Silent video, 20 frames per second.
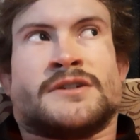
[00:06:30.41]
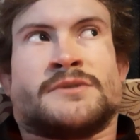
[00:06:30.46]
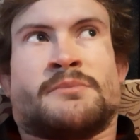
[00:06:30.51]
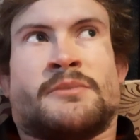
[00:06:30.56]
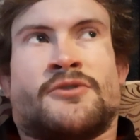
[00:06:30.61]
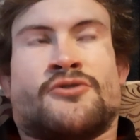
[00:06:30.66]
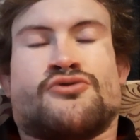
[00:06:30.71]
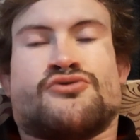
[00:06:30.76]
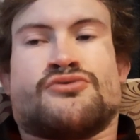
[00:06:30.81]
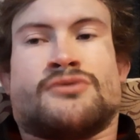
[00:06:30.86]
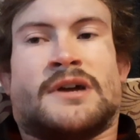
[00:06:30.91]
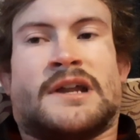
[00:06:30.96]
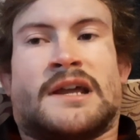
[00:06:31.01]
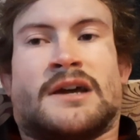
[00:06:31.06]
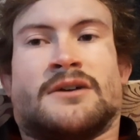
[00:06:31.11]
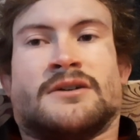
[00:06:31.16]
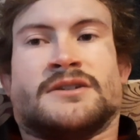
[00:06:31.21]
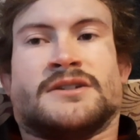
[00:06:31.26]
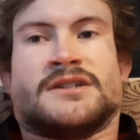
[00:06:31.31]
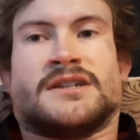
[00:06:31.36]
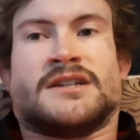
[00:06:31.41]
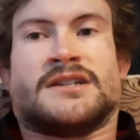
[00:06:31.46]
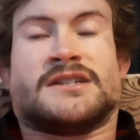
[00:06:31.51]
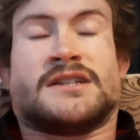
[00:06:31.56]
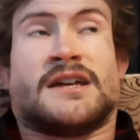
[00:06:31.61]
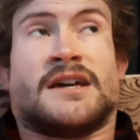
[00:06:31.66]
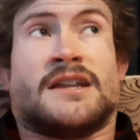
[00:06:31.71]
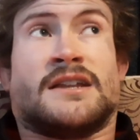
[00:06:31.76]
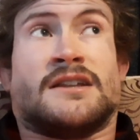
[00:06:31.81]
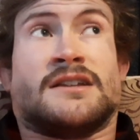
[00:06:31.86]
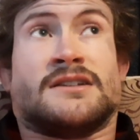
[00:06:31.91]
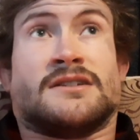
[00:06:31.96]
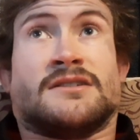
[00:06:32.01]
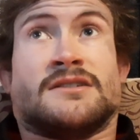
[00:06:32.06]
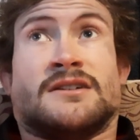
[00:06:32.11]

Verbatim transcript: been really good since then.